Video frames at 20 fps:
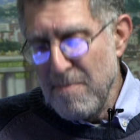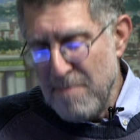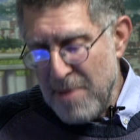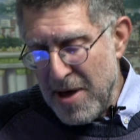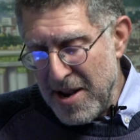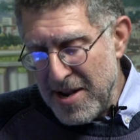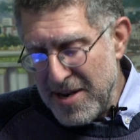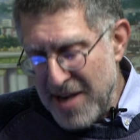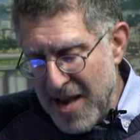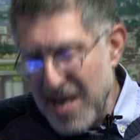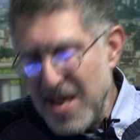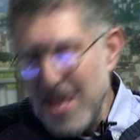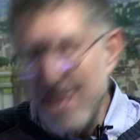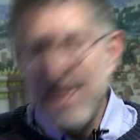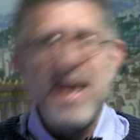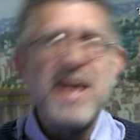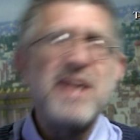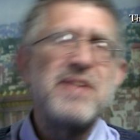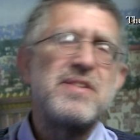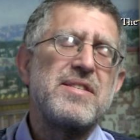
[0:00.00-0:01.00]
But in any
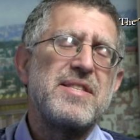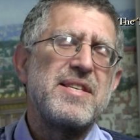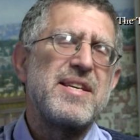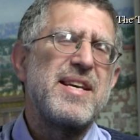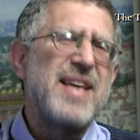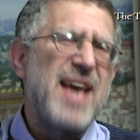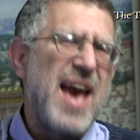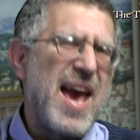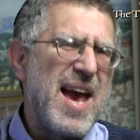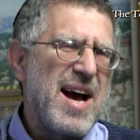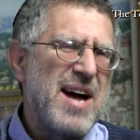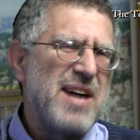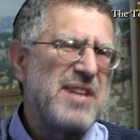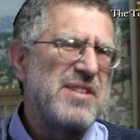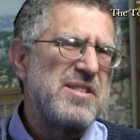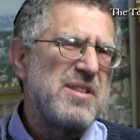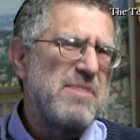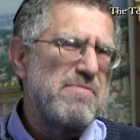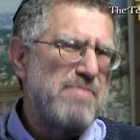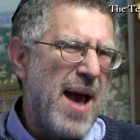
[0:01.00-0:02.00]
case, the
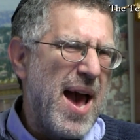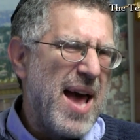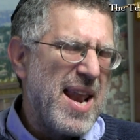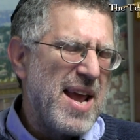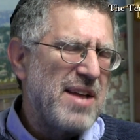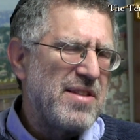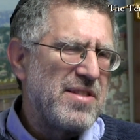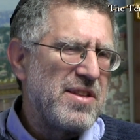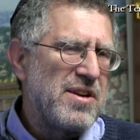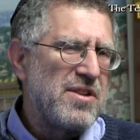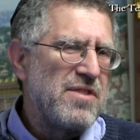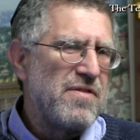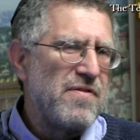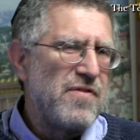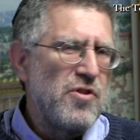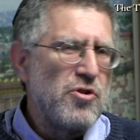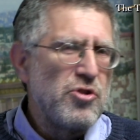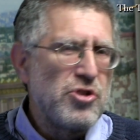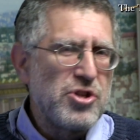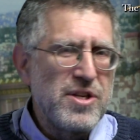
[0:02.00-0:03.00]
chaos, the panic, the
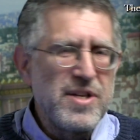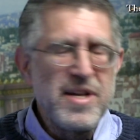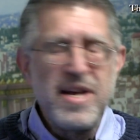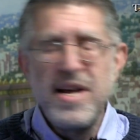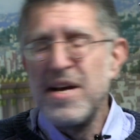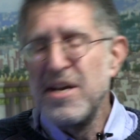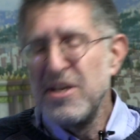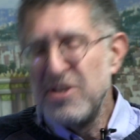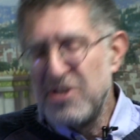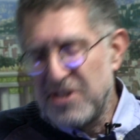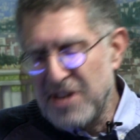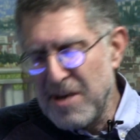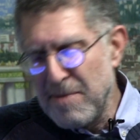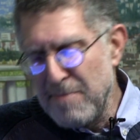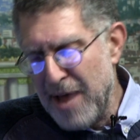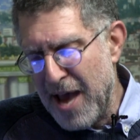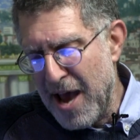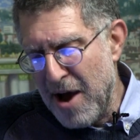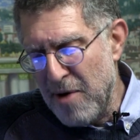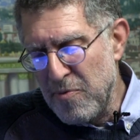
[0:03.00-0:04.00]
confusion
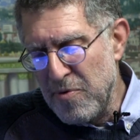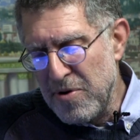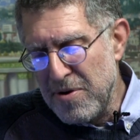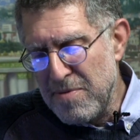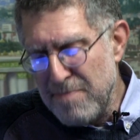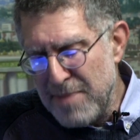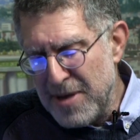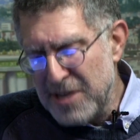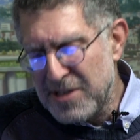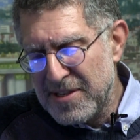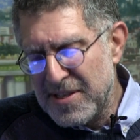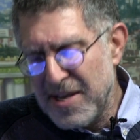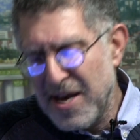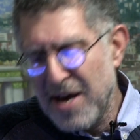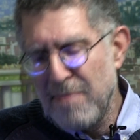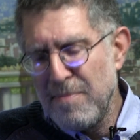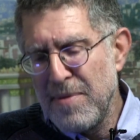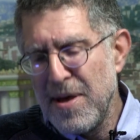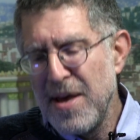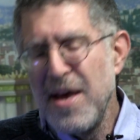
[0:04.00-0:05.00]
somehow would miss
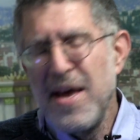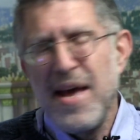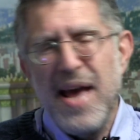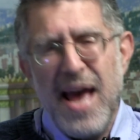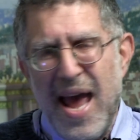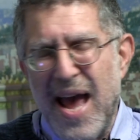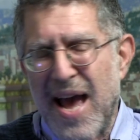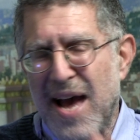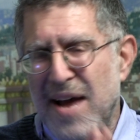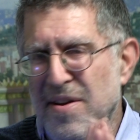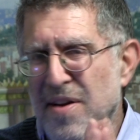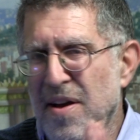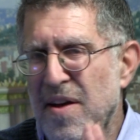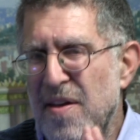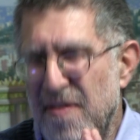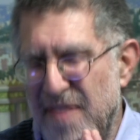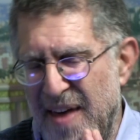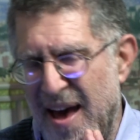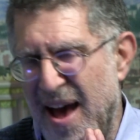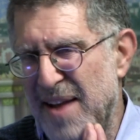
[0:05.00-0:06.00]
them, and
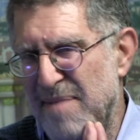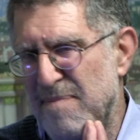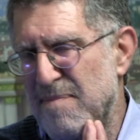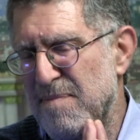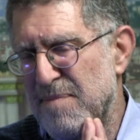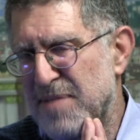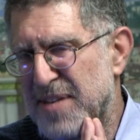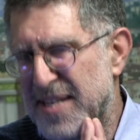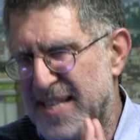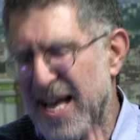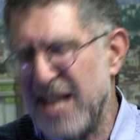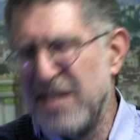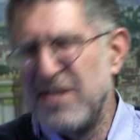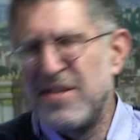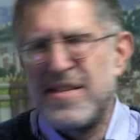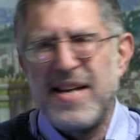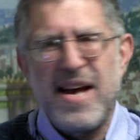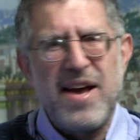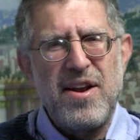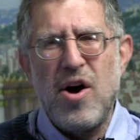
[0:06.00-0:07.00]
that
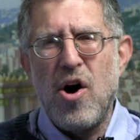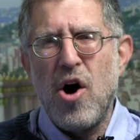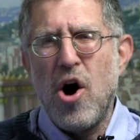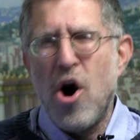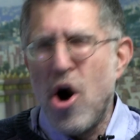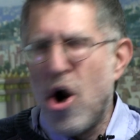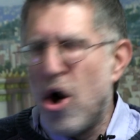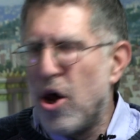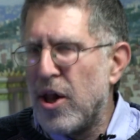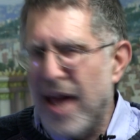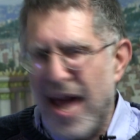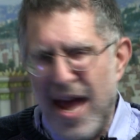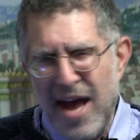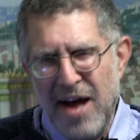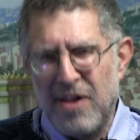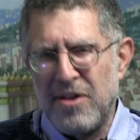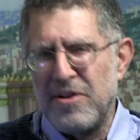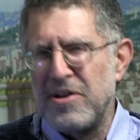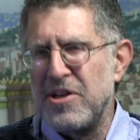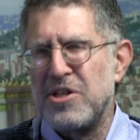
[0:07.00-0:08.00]
sense that all
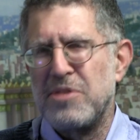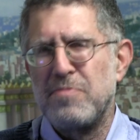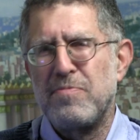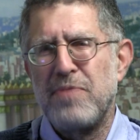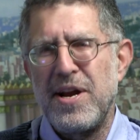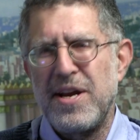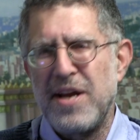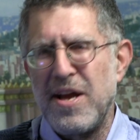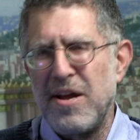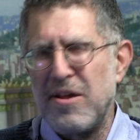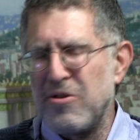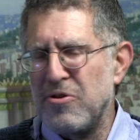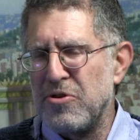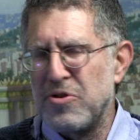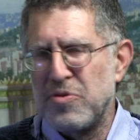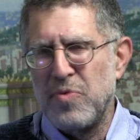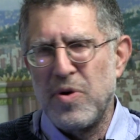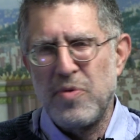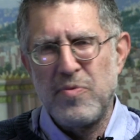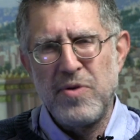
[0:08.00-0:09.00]
hell is breaking
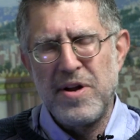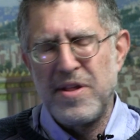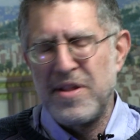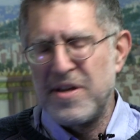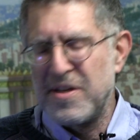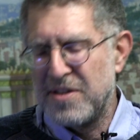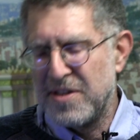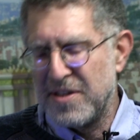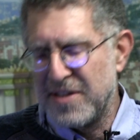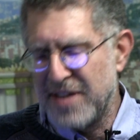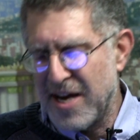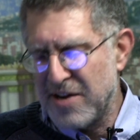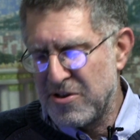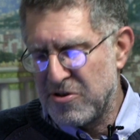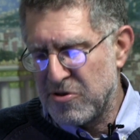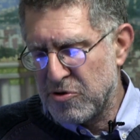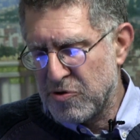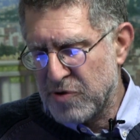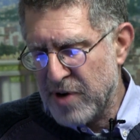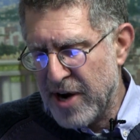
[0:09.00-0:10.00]
loose when one of these
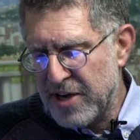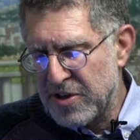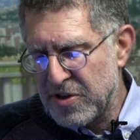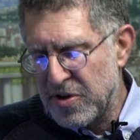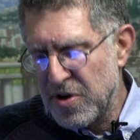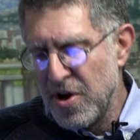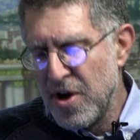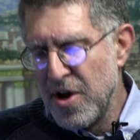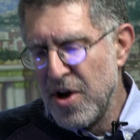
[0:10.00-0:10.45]
disaster strikes